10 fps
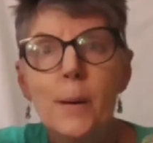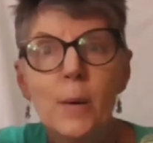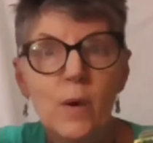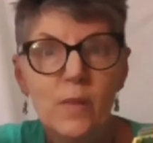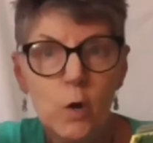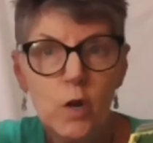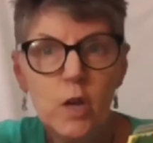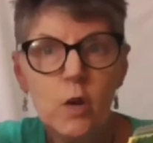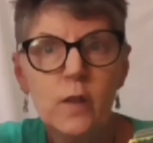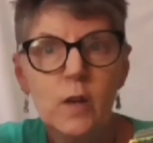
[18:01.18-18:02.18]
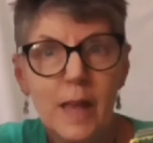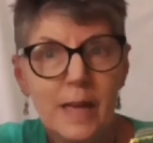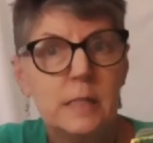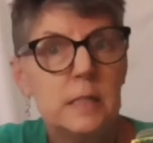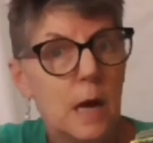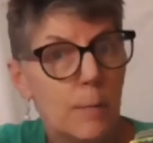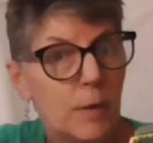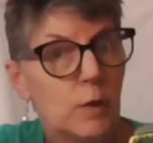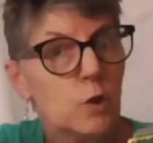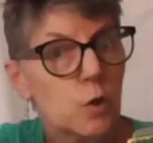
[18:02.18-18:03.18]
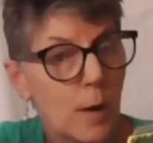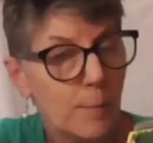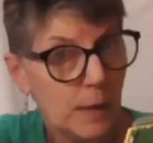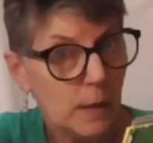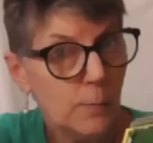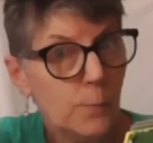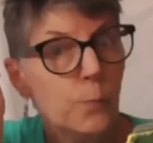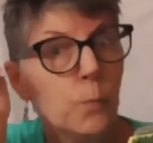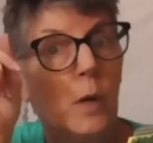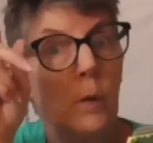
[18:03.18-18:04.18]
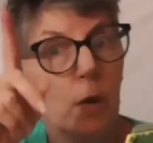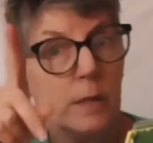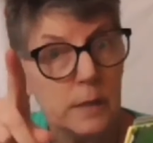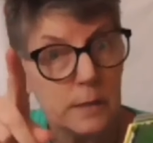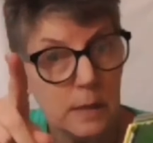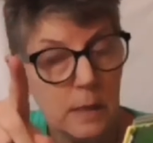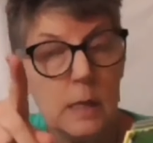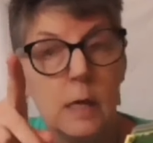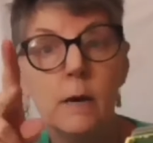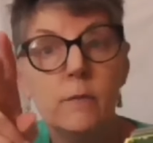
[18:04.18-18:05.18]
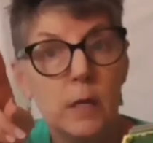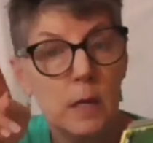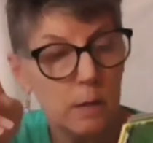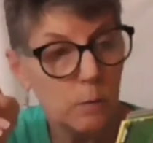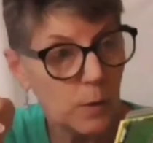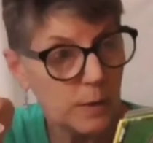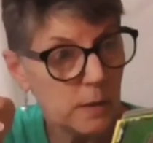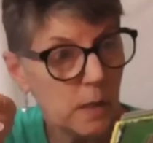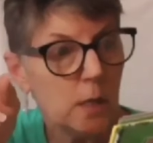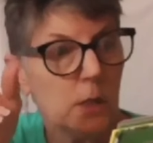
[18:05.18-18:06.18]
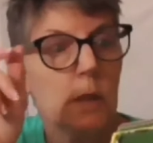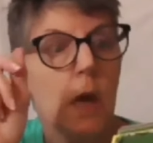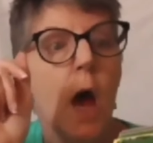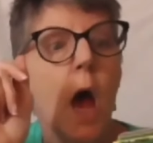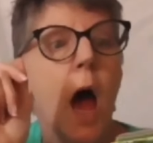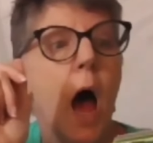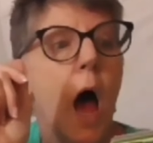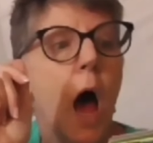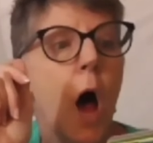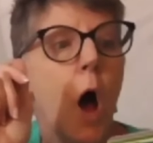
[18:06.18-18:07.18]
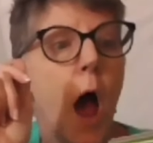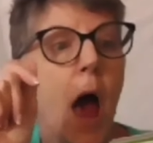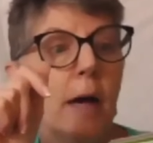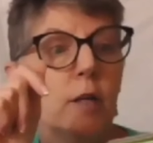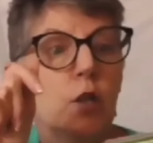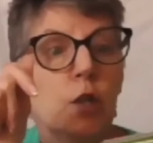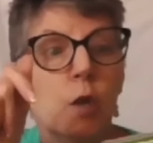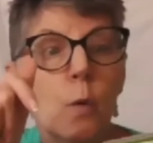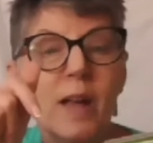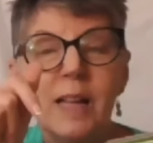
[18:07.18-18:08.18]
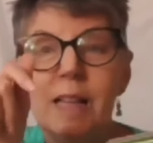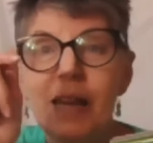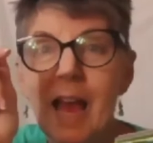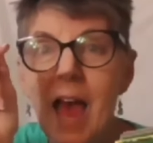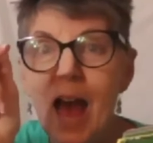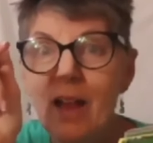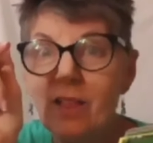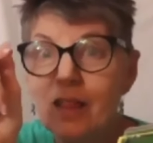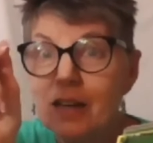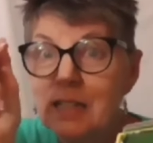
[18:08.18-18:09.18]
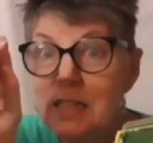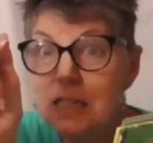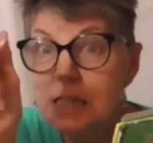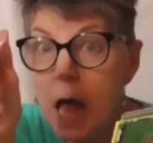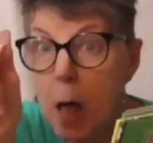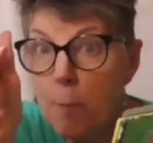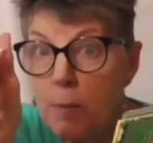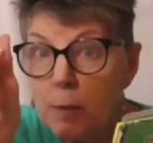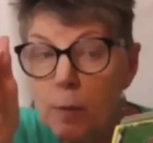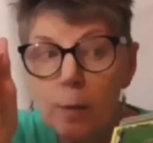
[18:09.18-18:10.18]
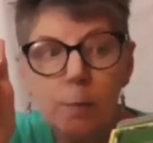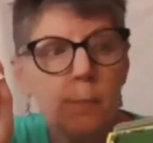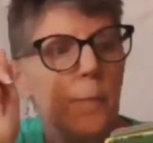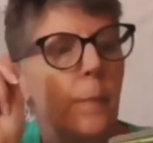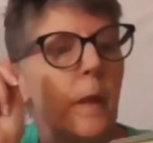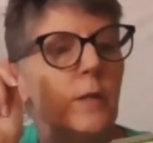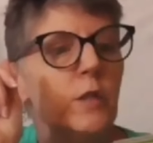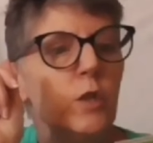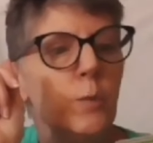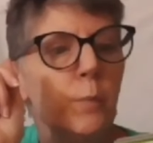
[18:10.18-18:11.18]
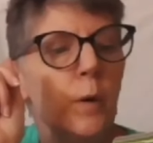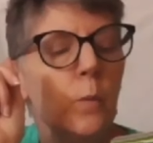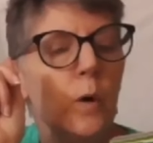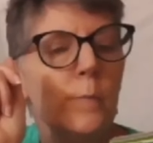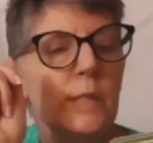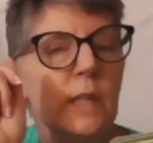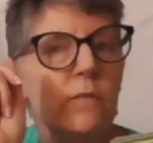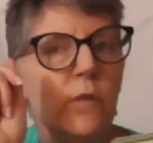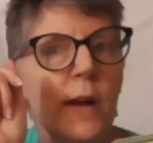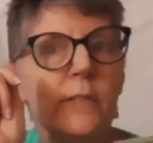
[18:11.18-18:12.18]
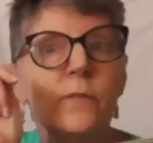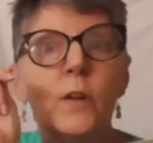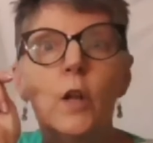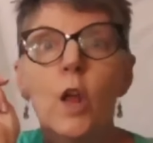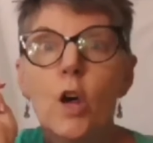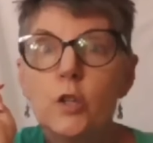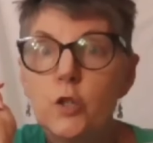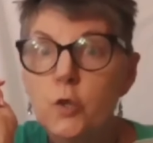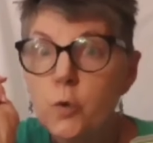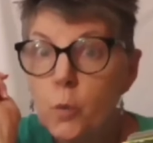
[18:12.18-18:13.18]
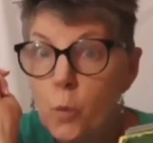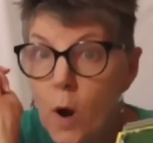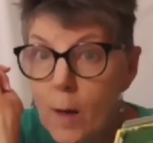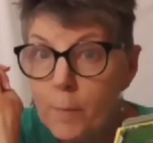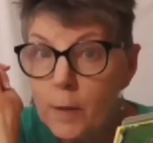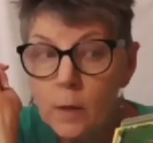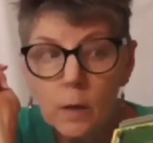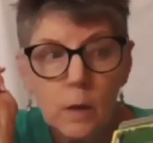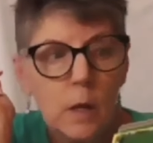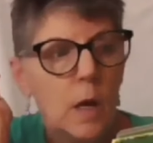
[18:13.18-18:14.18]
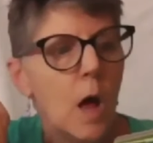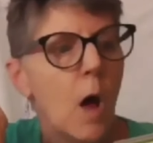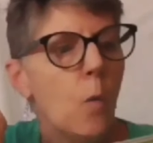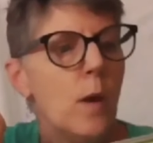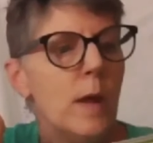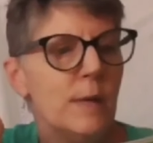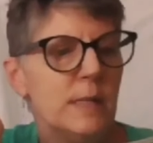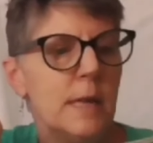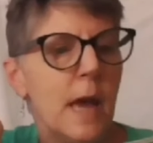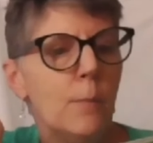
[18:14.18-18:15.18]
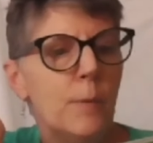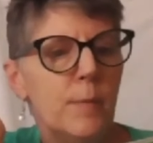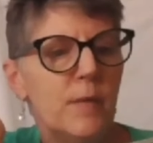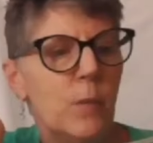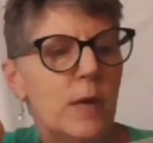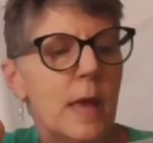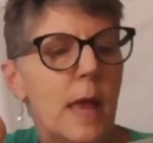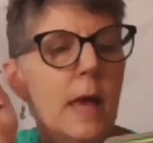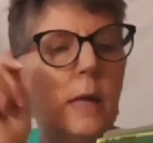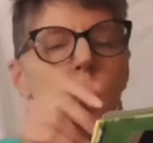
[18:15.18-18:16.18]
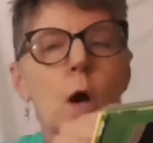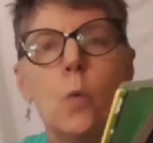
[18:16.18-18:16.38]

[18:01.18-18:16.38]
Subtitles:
But when they're here, they're like double trouble. What one doesn't think of, the other one does. Action quickly at the double. Superworm's in frightful trouble. We must help him if we can.